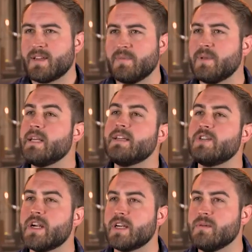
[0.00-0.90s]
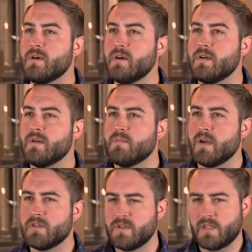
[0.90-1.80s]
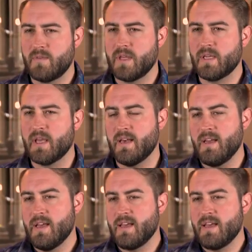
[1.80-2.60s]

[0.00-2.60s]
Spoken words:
Completely drinkable, but also something that,